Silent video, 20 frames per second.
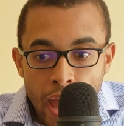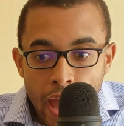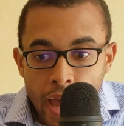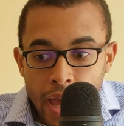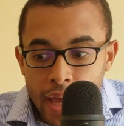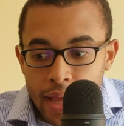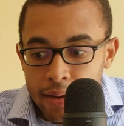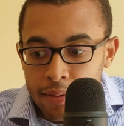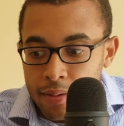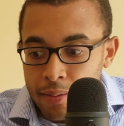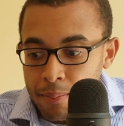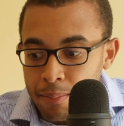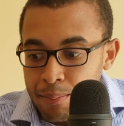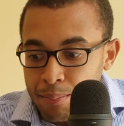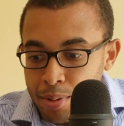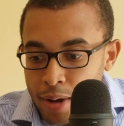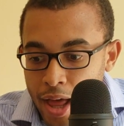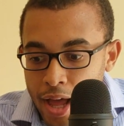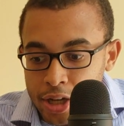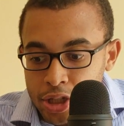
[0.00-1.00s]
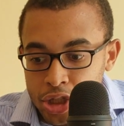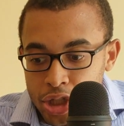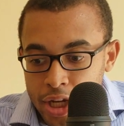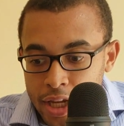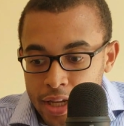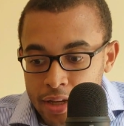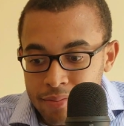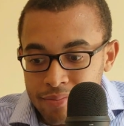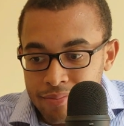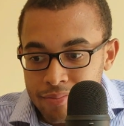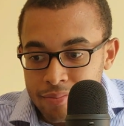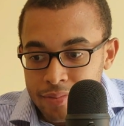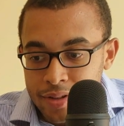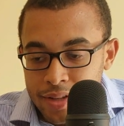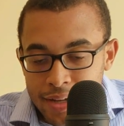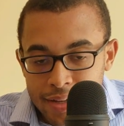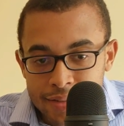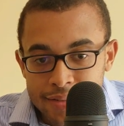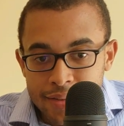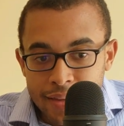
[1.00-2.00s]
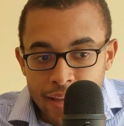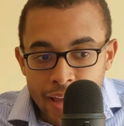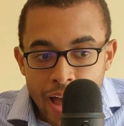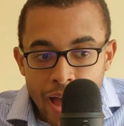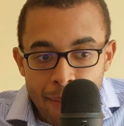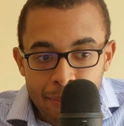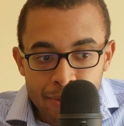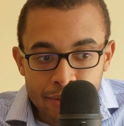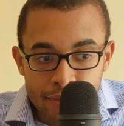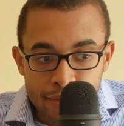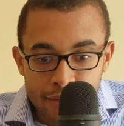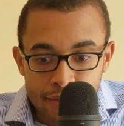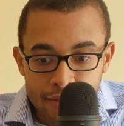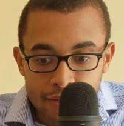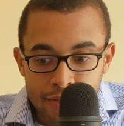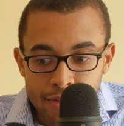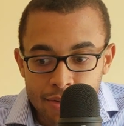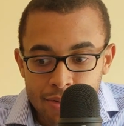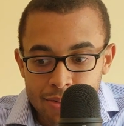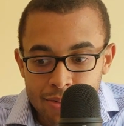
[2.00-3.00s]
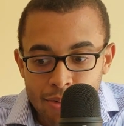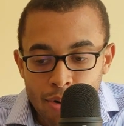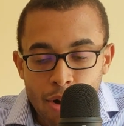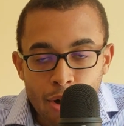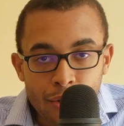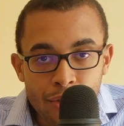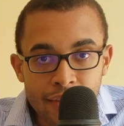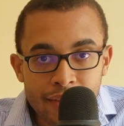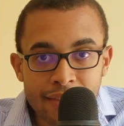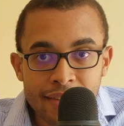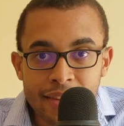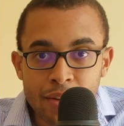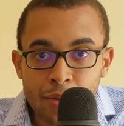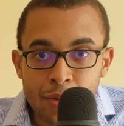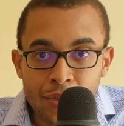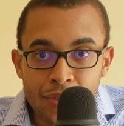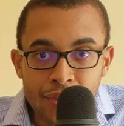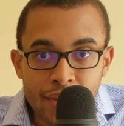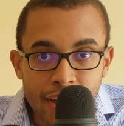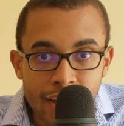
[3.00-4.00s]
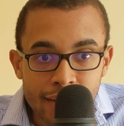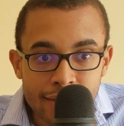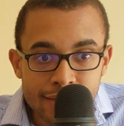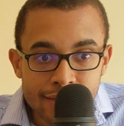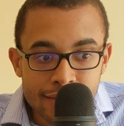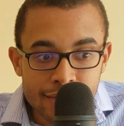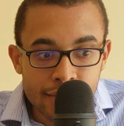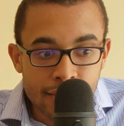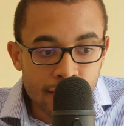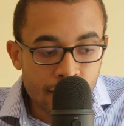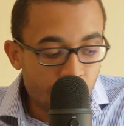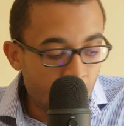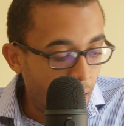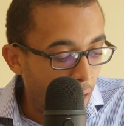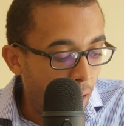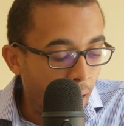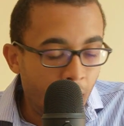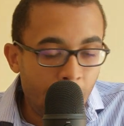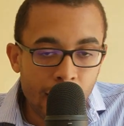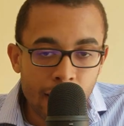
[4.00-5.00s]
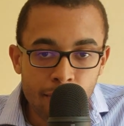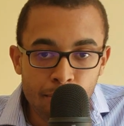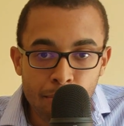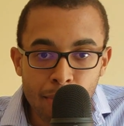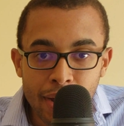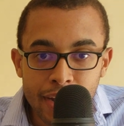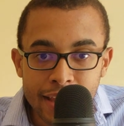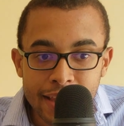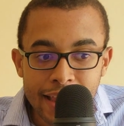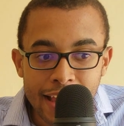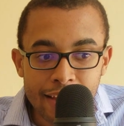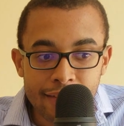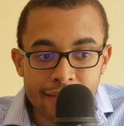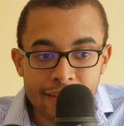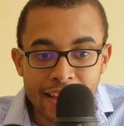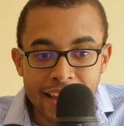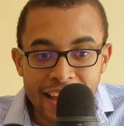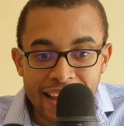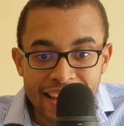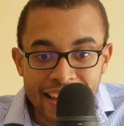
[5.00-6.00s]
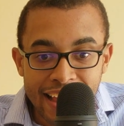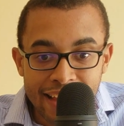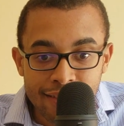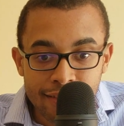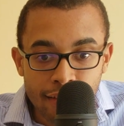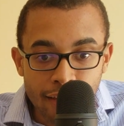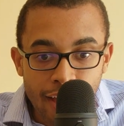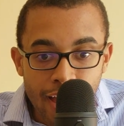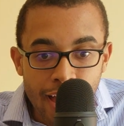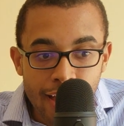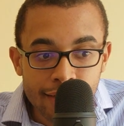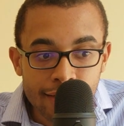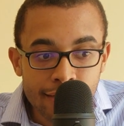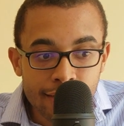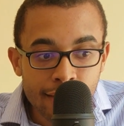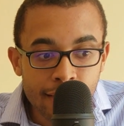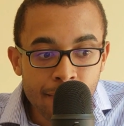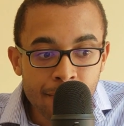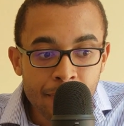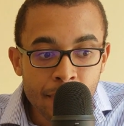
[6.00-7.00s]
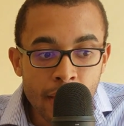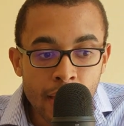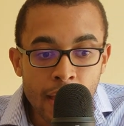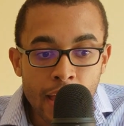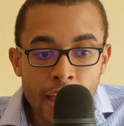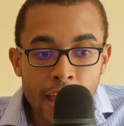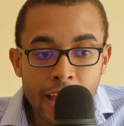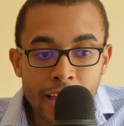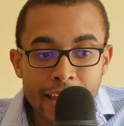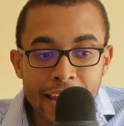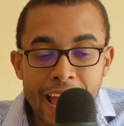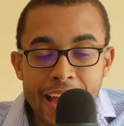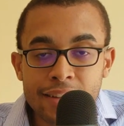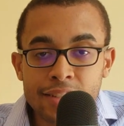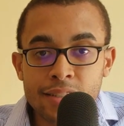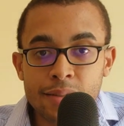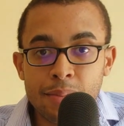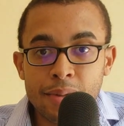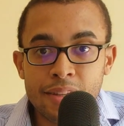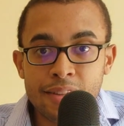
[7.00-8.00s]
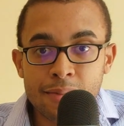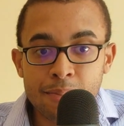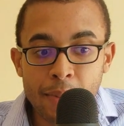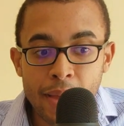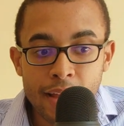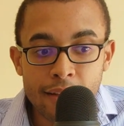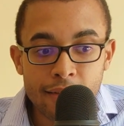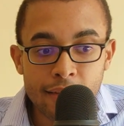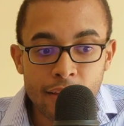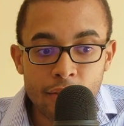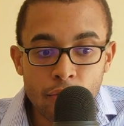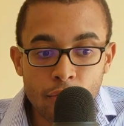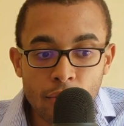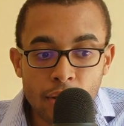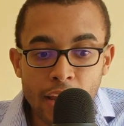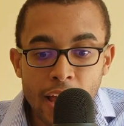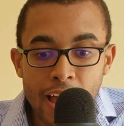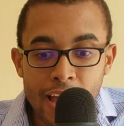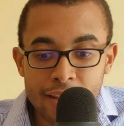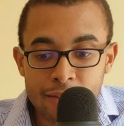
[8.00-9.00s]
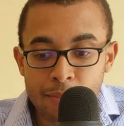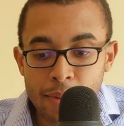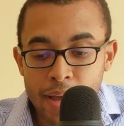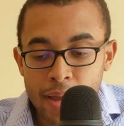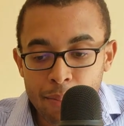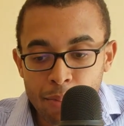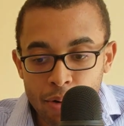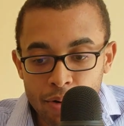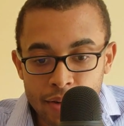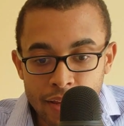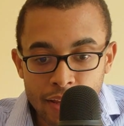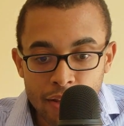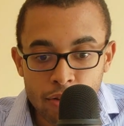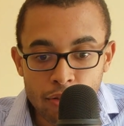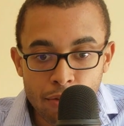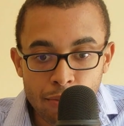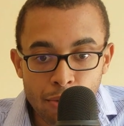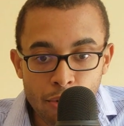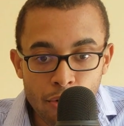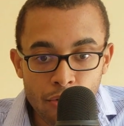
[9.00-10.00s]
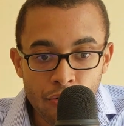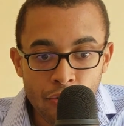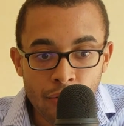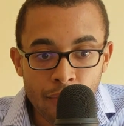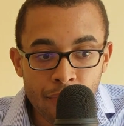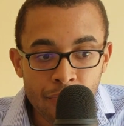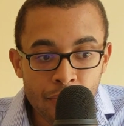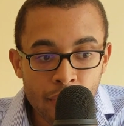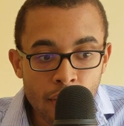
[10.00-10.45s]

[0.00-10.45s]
And blockchain does the opposite. So all this little dust and money that gets lost, it can actually be spent and utilized by a particular person.